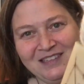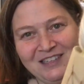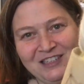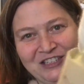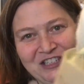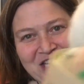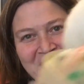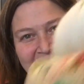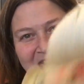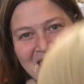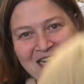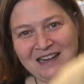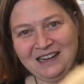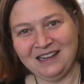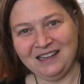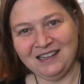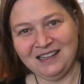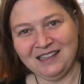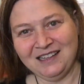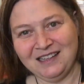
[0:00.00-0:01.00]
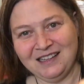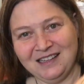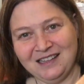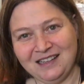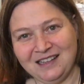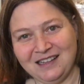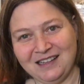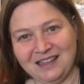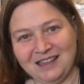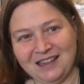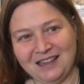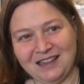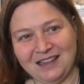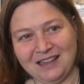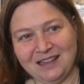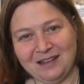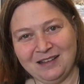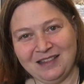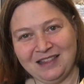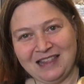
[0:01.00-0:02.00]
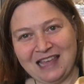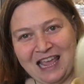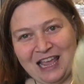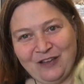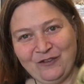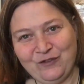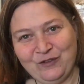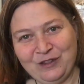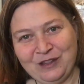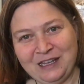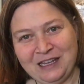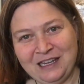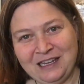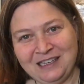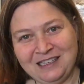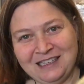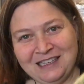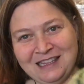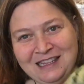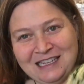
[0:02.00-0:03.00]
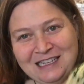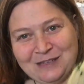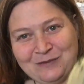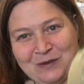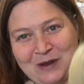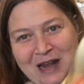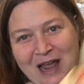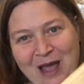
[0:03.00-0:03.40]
Jane thankfully did this one